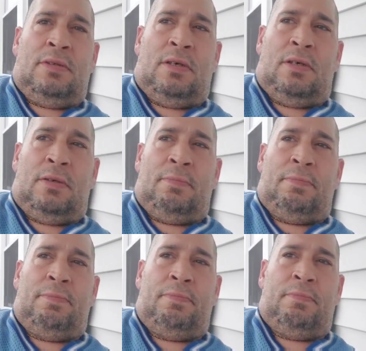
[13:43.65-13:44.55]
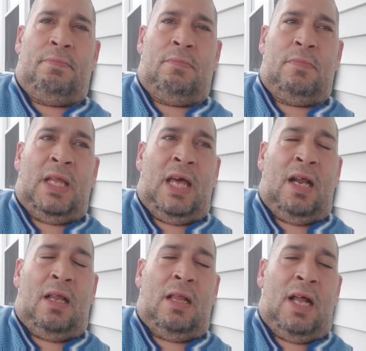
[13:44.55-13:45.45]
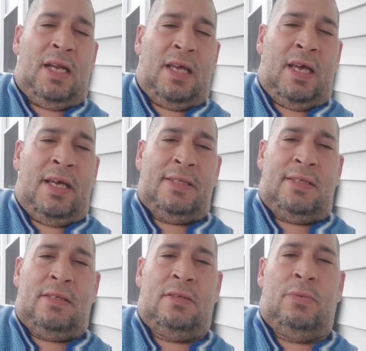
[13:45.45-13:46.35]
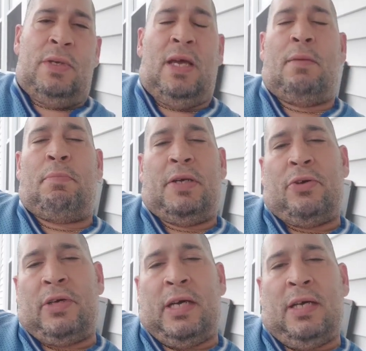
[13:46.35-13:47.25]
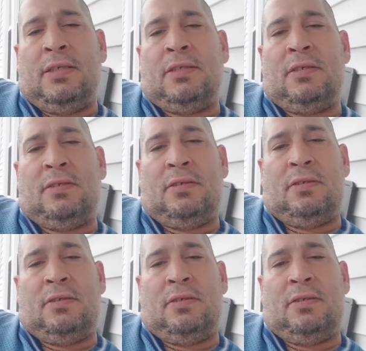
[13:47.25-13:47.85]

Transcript: Um, they had a lot of guys. We had bigger guys.